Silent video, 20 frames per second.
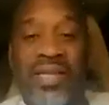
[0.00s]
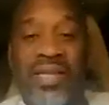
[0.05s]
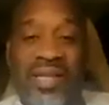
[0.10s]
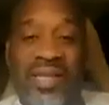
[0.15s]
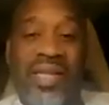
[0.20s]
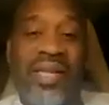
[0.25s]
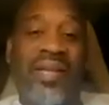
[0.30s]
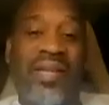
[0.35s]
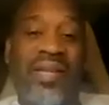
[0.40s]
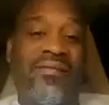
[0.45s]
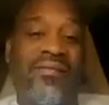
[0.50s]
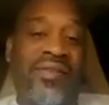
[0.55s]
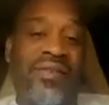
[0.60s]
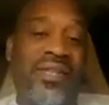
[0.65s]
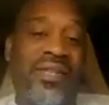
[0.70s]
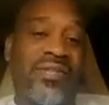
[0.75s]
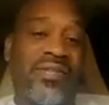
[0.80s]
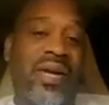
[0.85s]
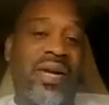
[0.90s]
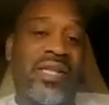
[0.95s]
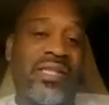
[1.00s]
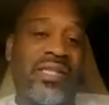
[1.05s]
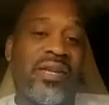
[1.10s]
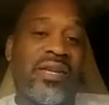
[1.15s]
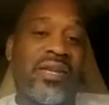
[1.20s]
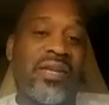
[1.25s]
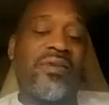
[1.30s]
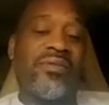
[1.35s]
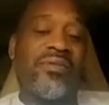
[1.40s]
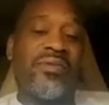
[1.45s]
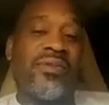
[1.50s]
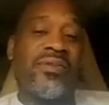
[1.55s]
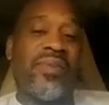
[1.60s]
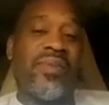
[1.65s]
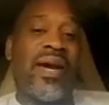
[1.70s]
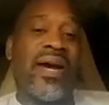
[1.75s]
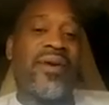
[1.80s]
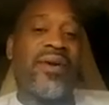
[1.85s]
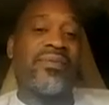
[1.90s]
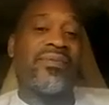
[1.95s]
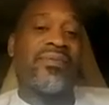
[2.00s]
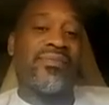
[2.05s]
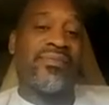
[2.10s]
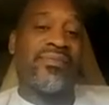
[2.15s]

the individual I told you about,